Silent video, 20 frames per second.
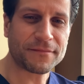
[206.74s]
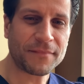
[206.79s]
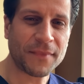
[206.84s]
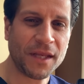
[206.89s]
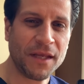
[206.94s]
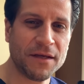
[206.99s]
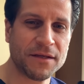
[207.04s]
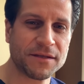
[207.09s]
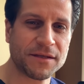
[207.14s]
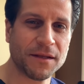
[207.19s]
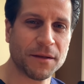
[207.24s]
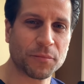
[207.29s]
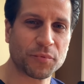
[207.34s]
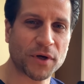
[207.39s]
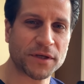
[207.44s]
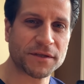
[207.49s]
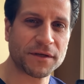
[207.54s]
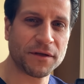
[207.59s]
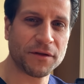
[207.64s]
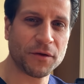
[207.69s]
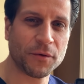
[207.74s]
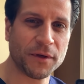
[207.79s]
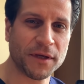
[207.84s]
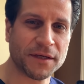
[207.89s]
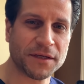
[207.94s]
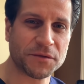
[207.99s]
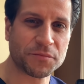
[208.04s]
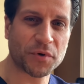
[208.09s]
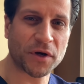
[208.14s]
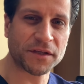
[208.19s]
you see the president doing in
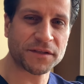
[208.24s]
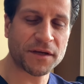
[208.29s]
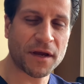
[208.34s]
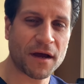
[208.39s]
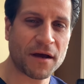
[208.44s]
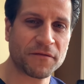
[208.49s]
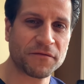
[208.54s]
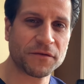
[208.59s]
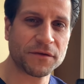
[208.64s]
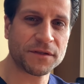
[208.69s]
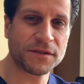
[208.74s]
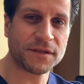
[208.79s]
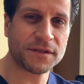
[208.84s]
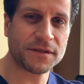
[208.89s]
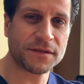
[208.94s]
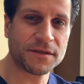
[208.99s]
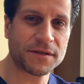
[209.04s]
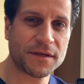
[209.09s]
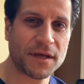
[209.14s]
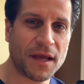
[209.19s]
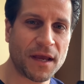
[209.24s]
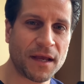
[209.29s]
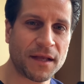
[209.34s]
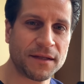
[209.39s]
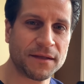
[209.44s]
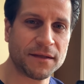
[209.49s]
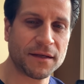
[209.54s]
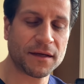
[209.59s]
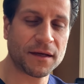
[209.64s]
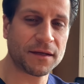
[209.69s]
his press conferences,
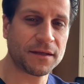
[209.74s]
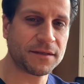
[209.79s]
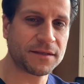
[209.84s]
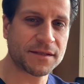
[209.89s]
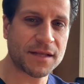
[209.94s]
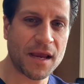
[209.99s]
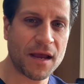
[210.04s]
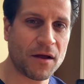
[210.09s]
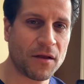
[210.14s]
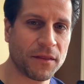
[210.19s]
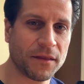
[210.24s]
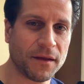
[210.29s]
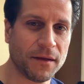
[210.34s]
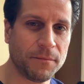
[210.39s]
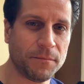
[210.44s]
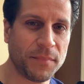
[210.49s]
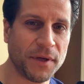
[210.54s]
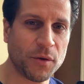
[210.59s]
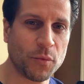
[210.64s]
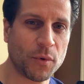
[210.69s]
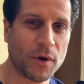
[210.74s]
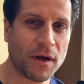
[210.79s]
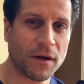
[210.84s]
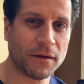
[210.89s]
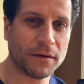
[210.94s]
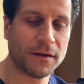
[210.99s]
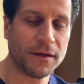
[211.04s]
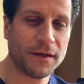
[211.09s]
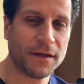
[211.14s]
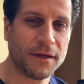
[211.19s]
and uh, stay healthy, be
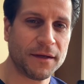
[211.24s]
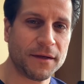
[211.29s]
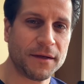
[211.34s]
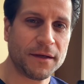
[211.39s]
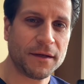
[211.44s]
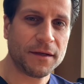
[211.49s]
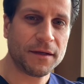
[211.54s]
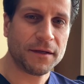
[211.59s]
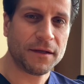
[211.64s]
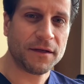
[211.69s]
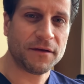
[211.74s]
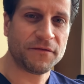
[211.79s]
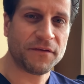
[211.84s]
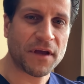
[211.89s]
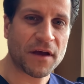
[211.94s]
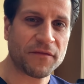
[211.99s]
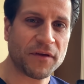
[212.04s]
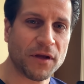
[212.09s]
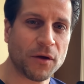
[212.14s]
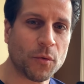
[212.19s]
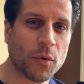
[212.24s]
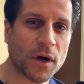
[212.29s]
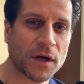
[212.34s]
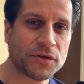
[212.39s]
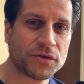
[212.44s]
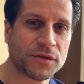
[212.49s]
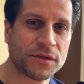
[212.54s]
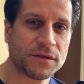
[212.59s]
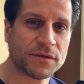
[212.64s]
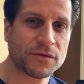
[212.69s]
well. If you have any
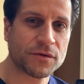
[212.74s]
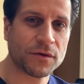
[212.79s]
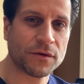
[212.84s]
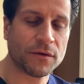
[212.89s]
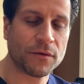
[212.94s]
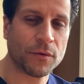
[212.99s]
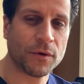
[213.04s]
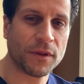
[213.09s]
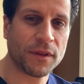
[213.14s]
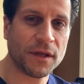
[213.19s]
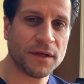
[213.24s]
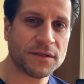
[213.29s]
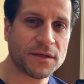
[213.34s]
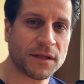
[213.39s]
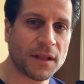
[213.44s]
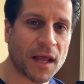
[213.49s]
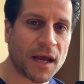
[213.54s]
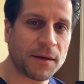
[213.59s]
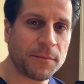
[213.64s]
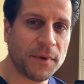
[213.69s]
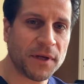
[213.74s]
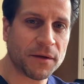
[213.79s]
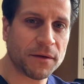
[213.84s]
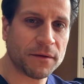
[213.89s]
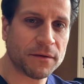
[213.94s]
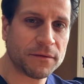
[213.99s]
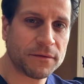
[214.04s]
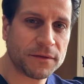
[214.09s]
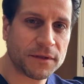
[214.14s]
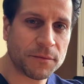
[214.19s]
questions or, or, things you'd like me to,
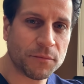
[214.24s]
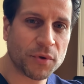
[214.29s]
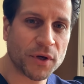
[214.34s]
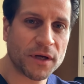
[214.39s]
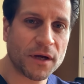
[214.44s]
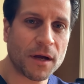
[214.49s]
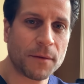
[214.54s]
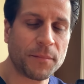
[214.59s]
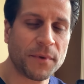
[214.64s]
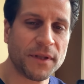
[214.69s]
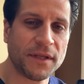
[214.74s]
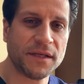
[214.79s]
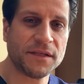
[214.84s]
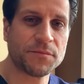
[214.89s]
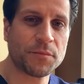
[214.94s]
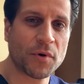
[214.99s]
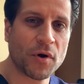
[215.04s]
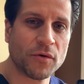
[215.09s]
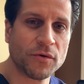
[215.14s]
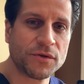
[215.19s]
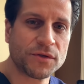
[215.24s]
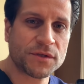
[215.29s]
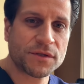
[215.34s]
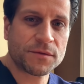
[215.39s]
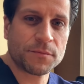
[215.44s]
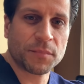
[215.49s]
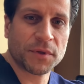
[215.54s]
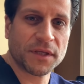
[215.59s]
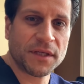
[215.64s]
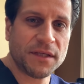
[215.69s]
to bring up in these posts,
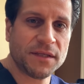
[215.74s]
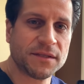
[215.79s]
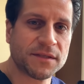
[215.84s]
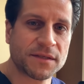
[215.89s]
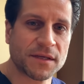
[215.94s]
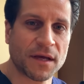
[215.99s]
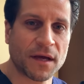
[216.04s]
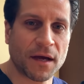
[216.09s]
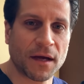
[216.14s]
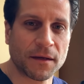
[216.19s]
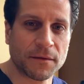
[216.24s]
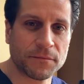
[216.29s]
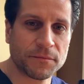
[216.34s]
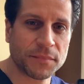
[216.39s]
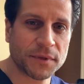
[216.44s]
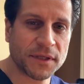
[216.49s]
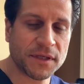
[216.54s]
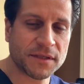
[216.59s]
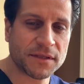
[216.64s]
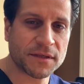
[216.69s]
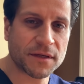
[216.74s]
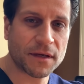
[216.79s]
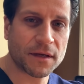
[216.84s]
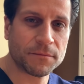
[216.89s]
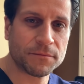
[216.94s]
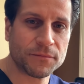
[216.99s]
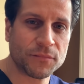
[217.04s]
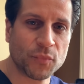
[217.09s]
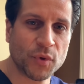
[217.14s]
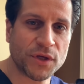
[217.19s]
please, uh, please
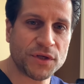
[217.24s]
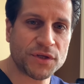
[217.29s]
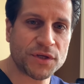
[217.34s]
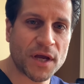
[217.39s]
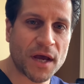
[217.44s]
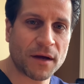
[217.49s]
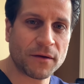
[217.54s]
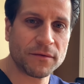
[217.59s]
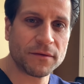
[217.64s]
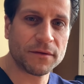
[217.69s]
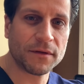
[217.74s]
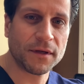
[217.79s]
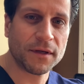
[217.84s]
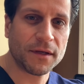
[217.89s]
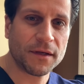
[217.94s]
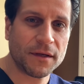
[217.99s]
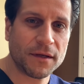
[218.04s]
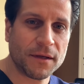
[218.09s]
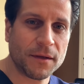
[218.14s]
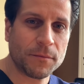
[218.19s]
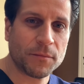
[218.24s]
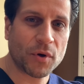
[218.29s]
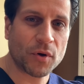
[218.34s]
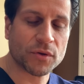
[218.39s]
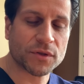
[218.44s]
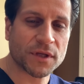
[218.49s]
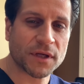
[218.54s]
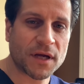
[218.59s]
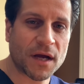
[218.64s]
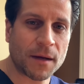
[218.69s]
um, reach out
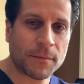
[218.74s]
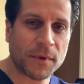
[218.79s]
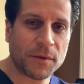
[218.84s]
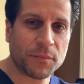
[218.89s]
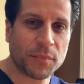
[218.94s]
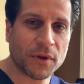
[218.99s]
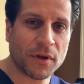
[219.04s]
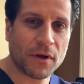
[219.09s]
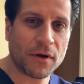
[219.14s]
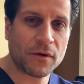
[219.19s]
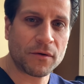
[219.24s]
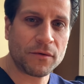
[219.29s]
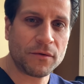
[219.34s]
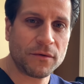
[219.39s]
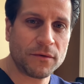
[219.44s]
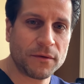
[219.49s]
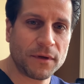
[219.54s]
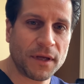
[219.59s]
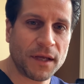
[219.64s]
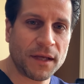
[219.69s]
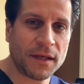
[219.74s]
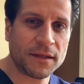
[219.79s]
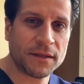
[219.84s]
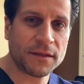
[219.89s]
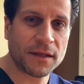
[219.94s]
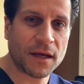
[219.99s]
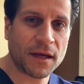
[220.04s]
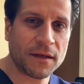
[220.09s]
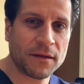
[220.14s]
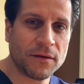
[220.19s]
post a comment below, and
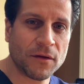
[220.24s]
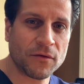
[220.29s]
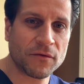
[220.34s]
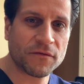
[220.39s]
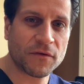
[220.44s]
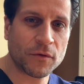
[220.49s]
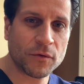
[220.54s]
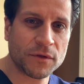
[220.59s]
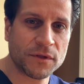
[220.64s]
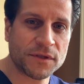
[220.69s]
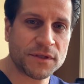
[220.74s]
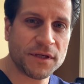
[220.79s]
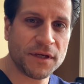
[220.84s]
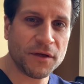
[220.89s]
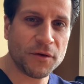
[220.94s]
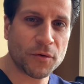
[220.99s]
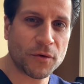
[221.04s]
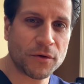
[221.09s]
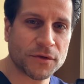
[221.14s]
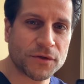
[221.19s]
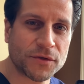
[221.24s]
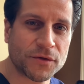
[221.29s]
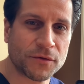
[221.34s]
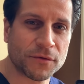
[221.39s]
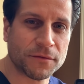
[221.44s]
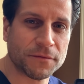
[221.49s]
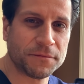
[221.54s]
I look forward to seeing you all soon.